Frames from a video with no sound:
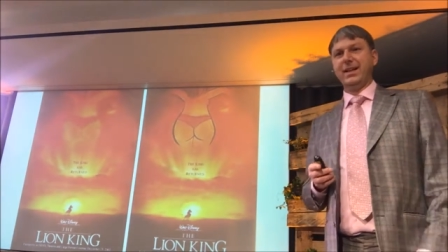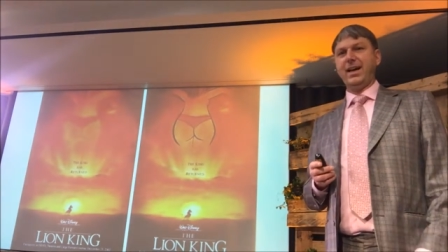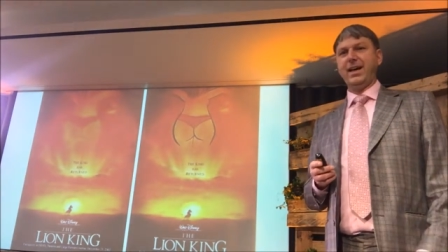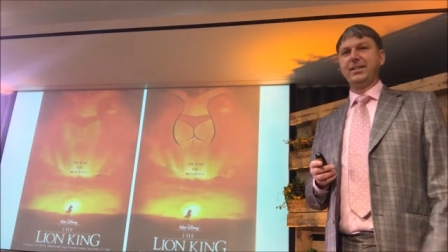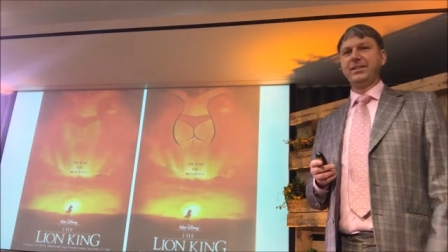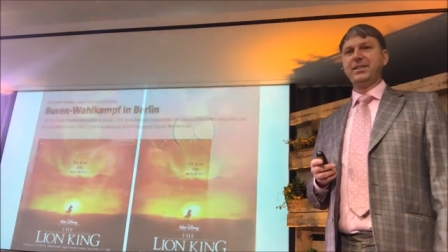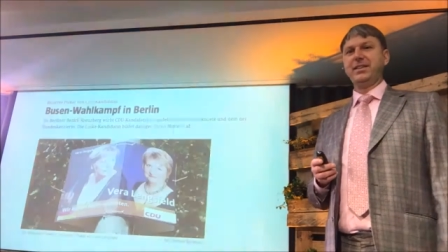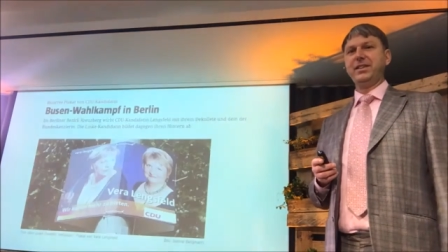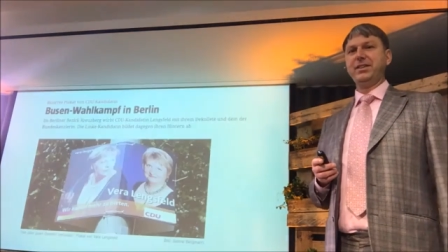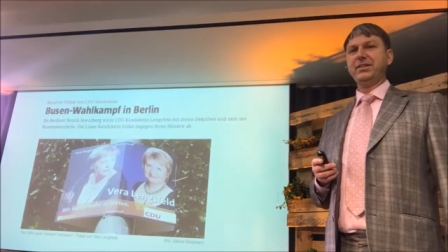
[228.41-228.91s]

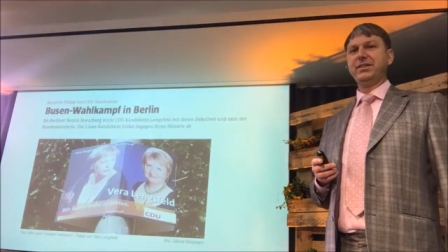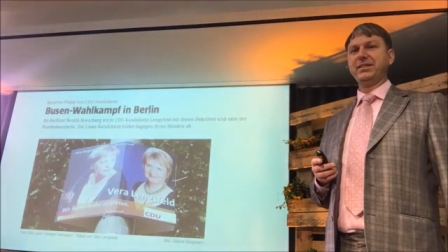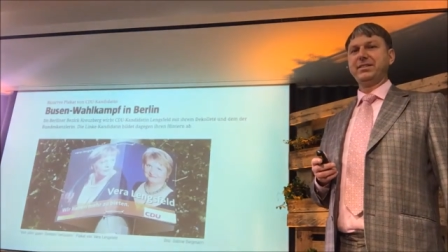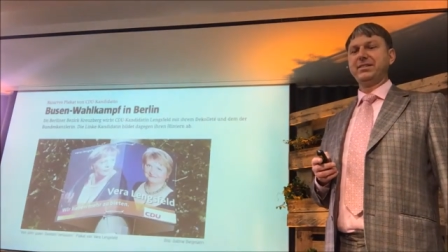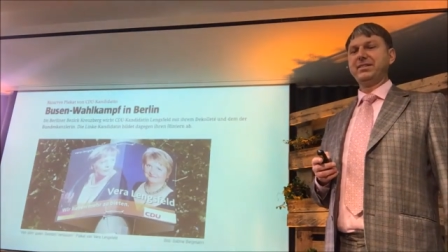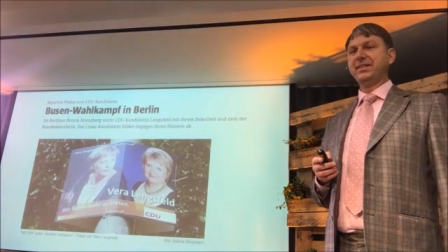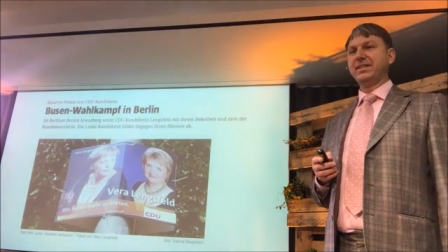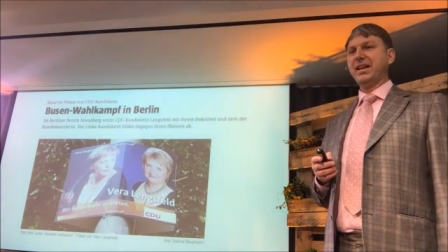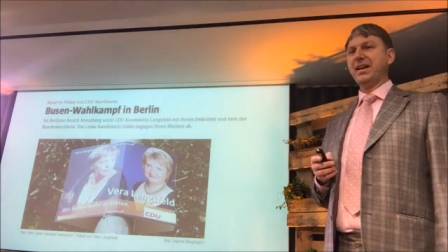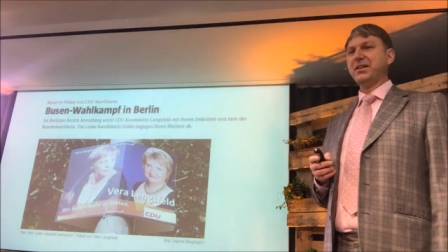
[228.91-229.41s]
And
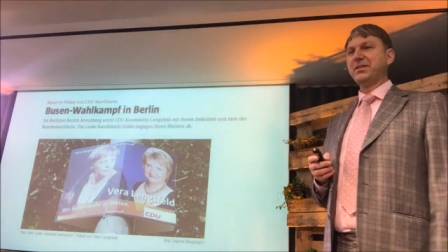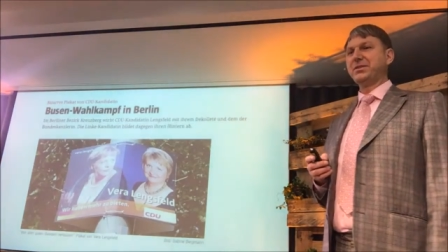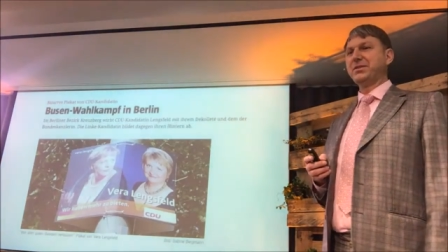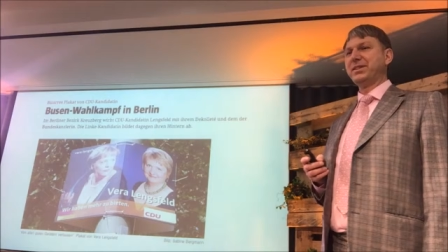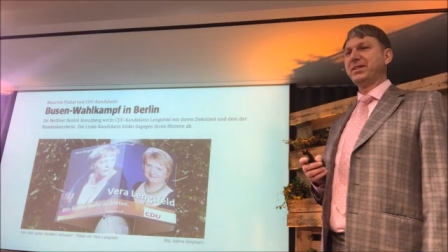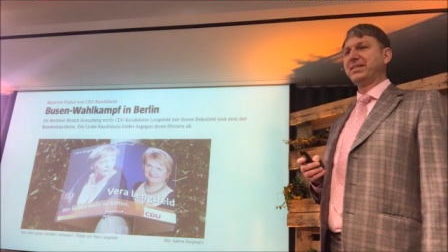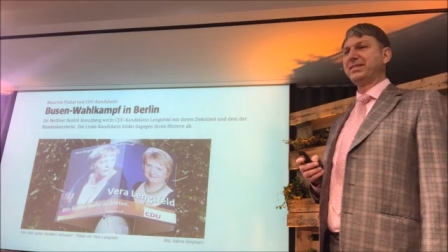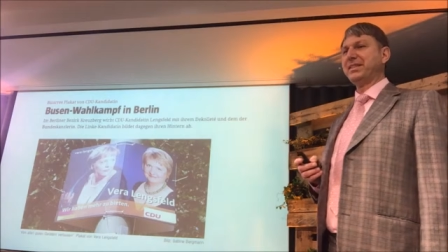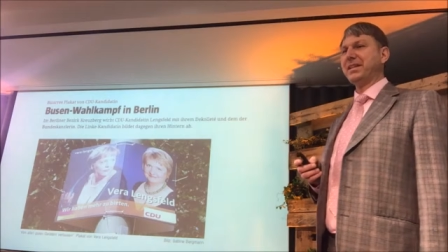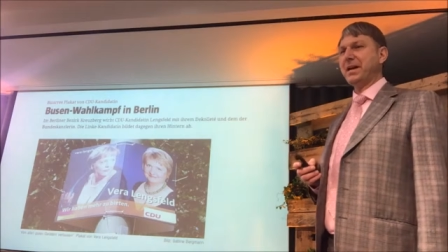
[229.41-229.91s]
here's the
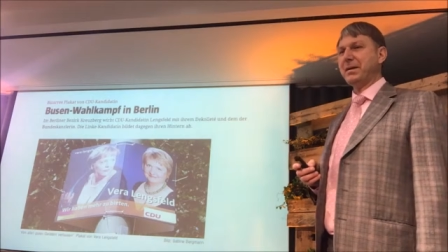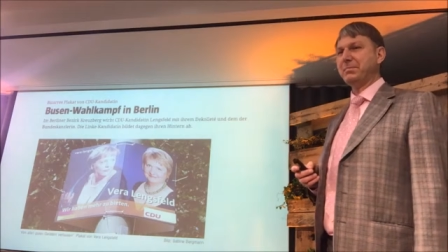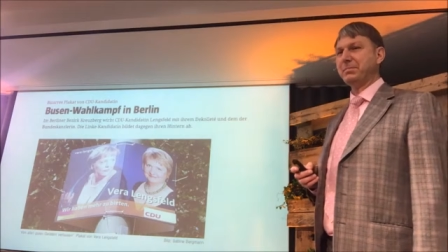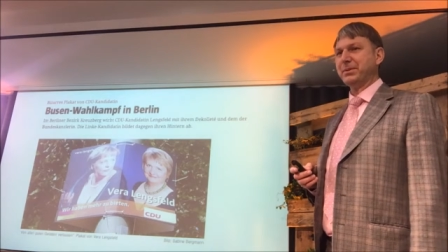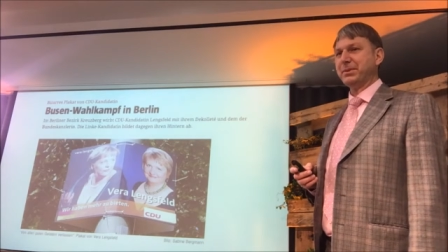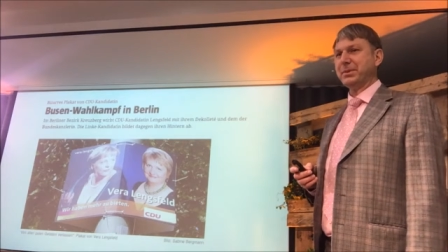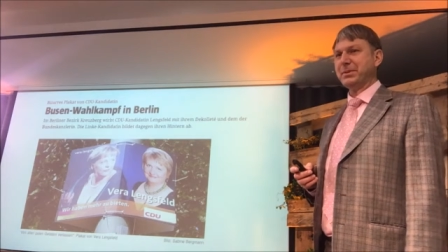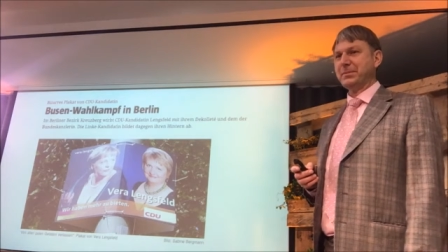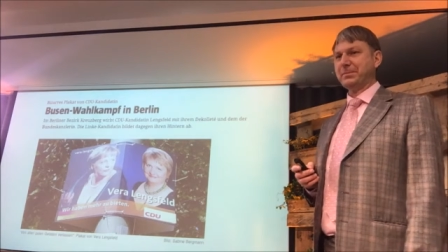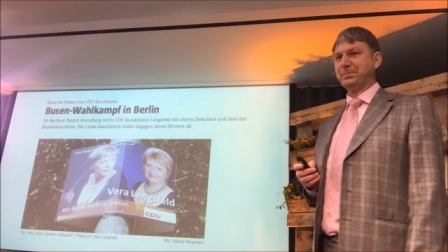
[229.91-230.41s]

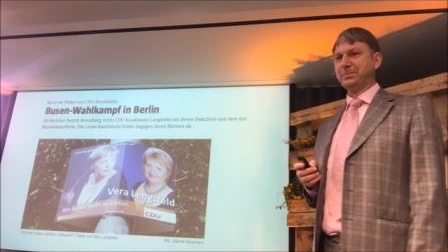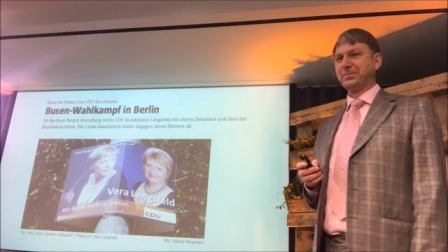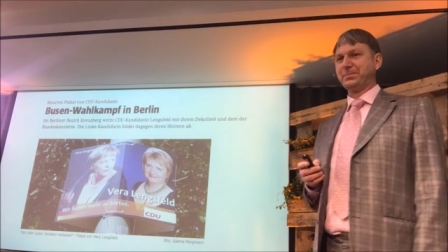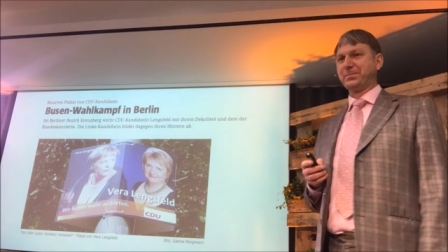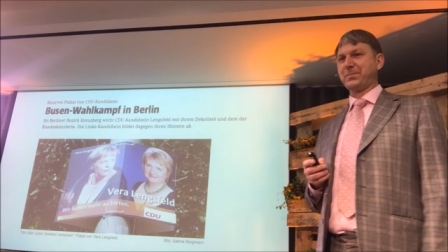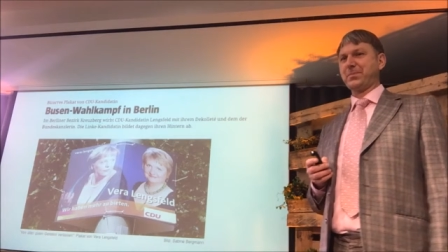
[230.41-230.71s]
counterexample.